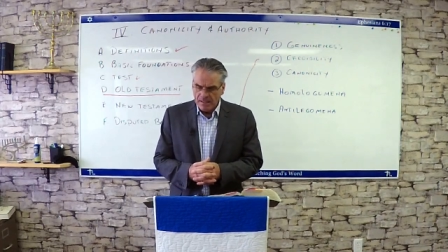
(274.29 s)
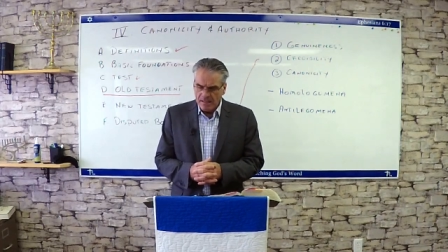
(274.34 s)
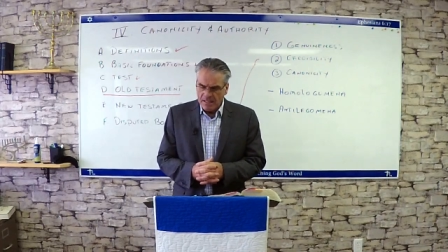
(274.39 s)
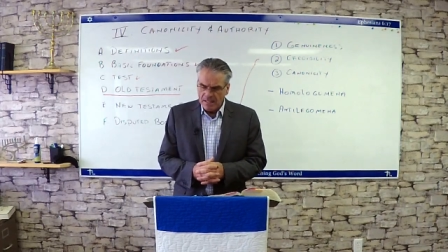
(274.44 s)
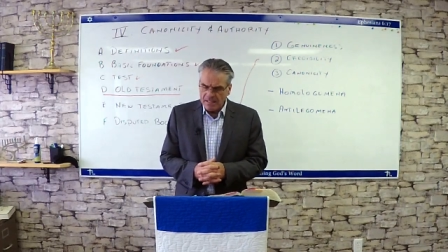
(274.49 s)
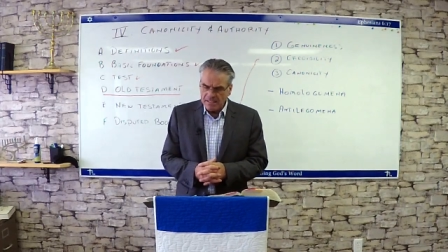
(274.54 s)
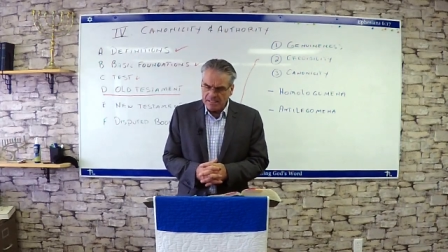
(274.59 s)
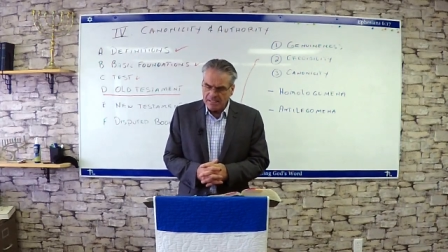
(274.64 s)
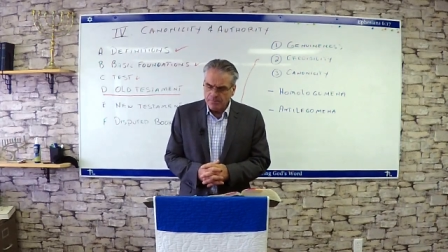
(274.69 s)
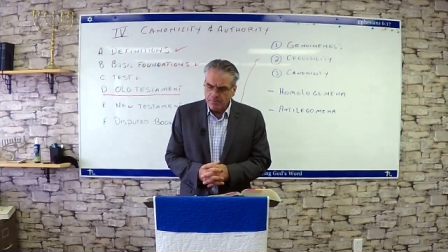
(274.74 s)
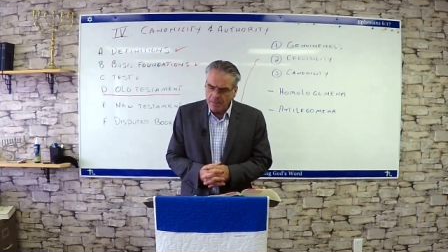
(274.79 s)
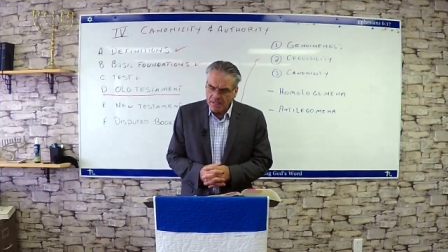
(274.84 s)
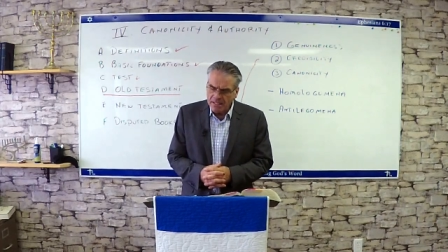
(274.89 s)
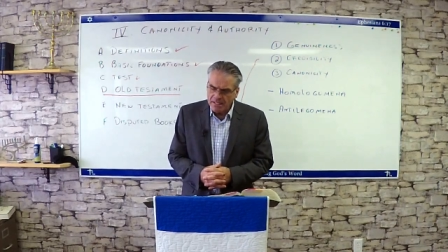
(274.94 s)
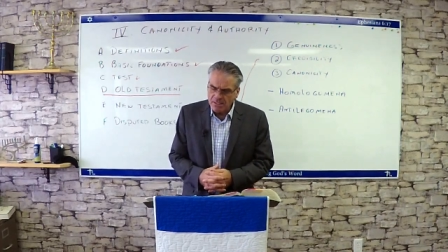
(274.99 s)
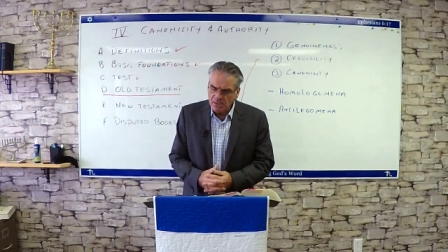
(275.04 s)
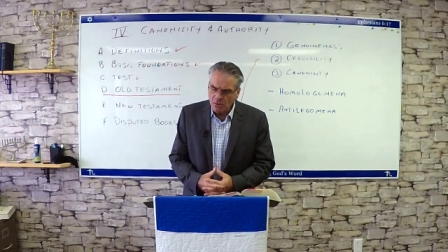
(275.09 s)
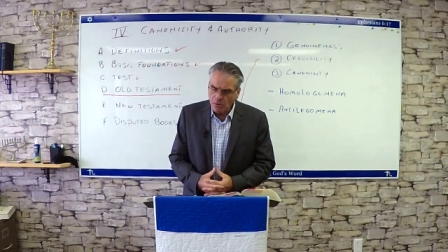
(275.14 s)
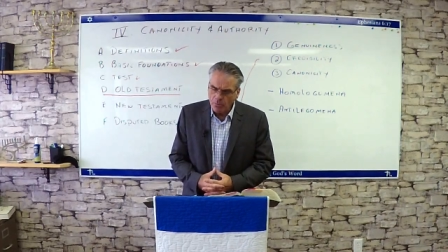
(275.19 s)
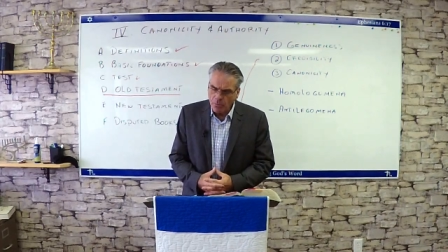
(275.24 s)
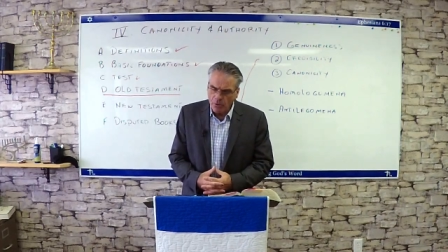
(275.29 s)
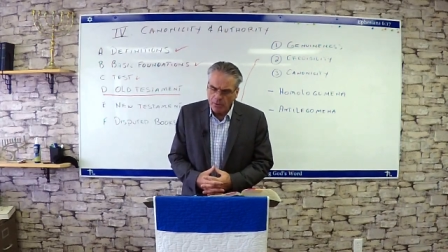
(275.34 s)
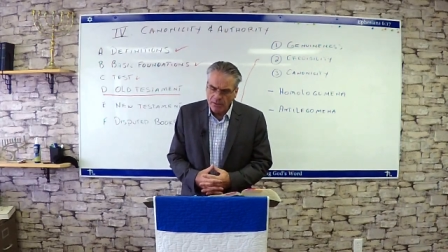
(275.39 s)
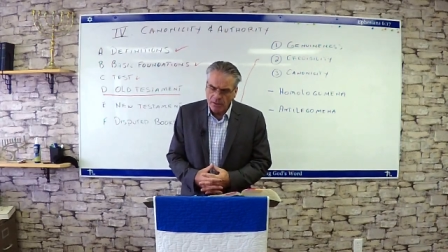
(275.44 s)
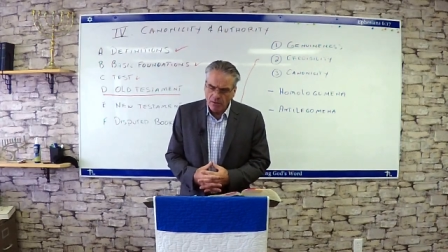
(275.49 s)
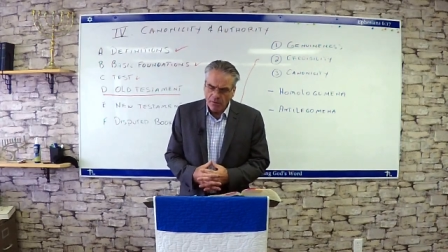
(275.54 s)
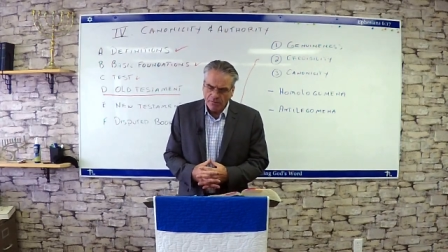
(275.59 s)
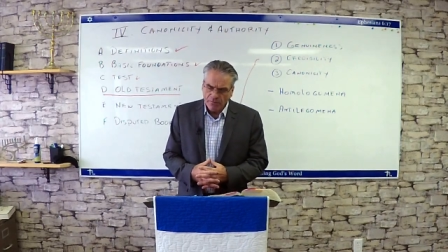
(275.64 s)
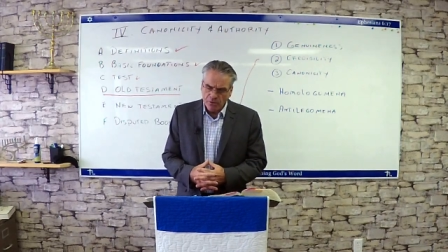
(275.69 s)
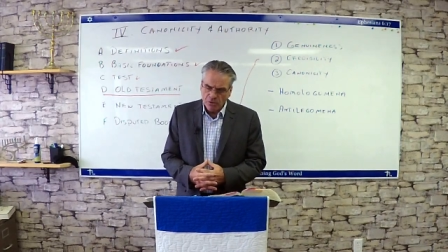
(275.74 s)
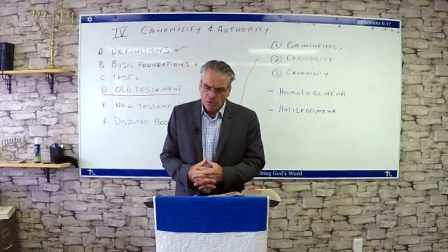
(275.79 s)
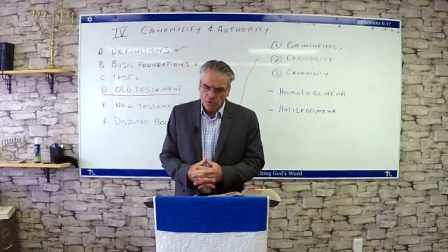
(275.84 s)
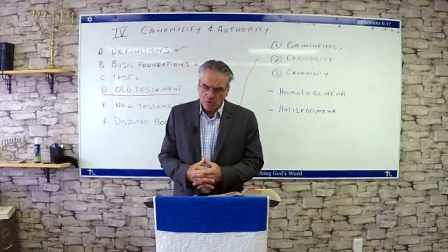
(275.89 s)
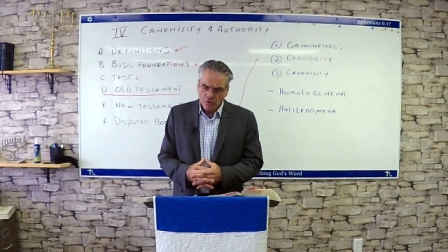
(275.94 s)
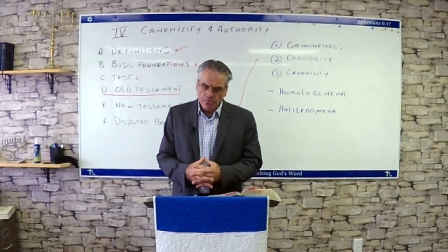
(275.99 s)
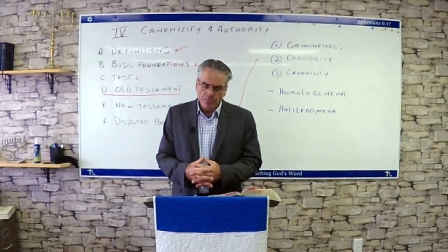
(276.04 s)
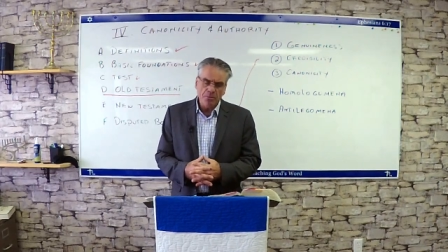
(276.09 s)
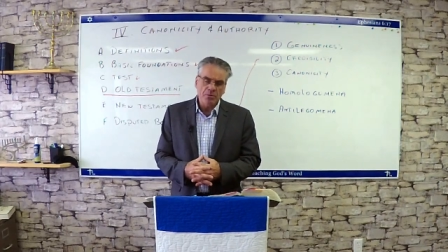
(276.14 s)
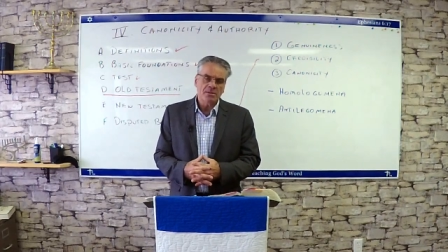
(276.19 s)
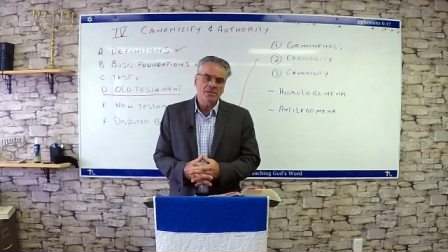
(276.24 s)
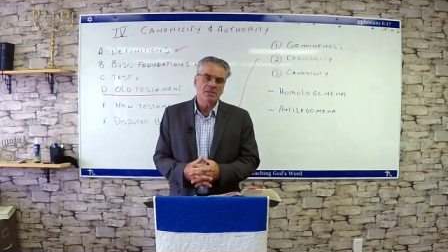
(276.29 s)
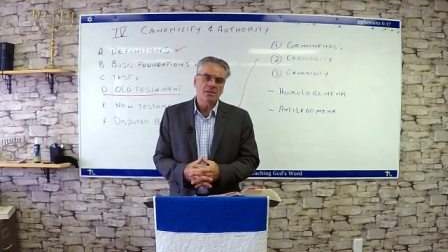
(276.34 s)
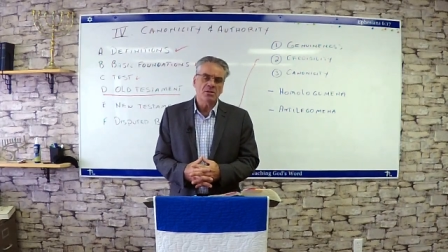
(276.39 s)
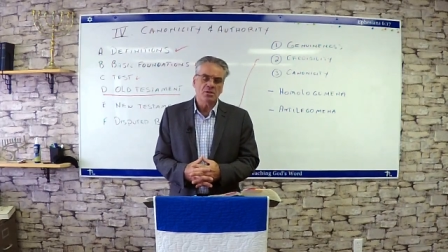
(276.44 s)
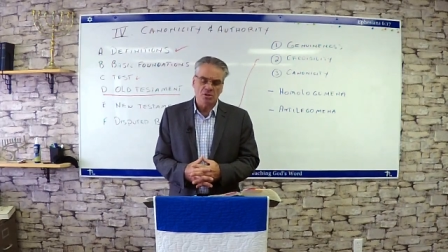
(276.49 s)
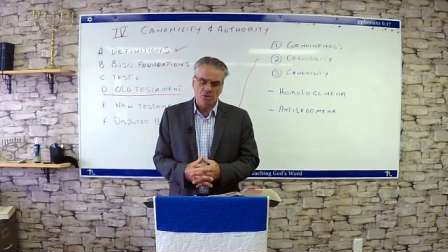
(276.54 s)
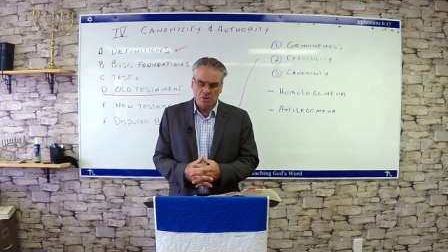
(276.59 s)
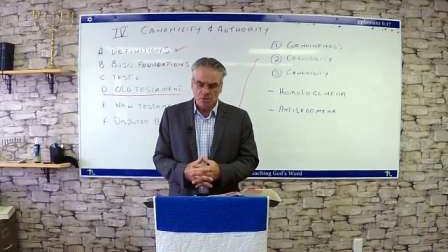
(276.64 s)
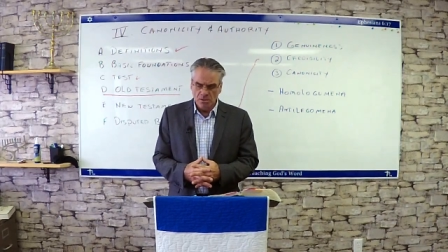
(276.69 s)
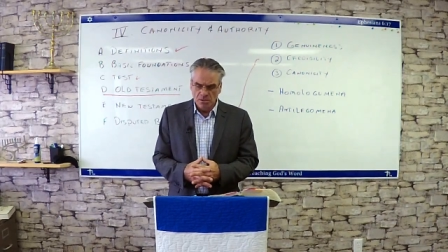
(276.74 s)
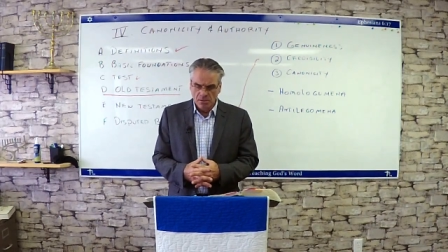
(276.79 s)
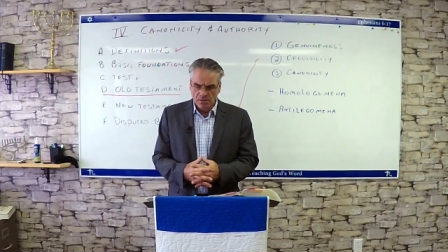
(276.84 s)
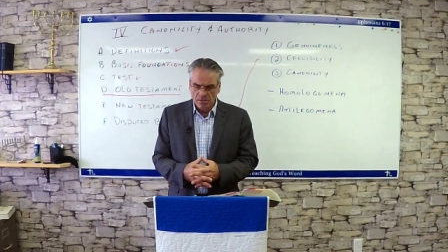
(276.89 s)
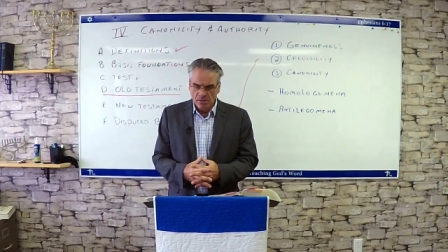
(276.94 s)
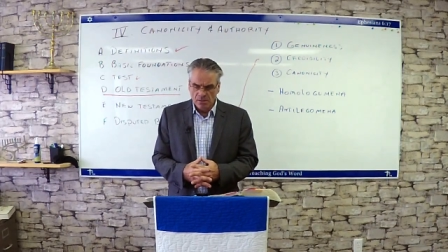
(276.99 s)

is based upon the official position